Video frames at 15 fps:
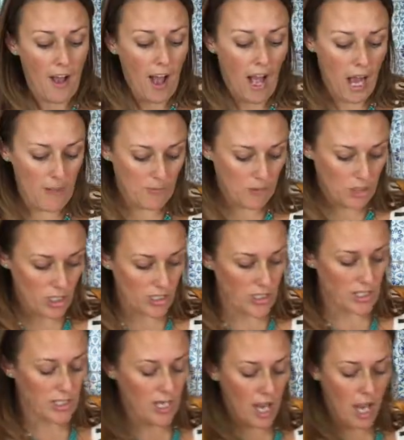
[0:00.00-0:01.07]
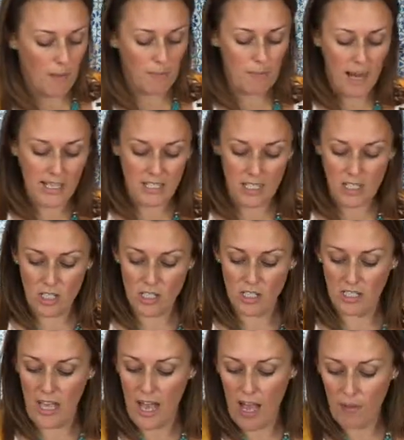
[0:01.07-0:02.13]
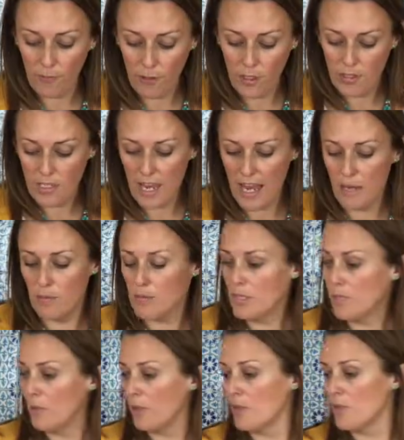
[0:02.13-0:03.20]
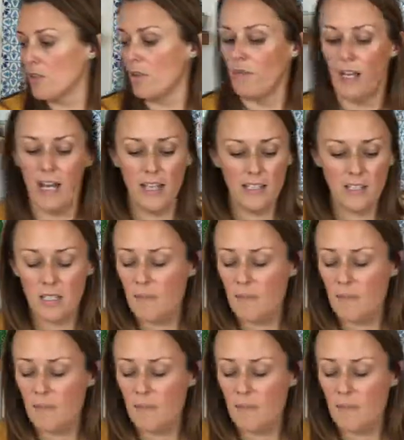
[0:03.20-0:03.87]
basically just get a few tablespoons of it.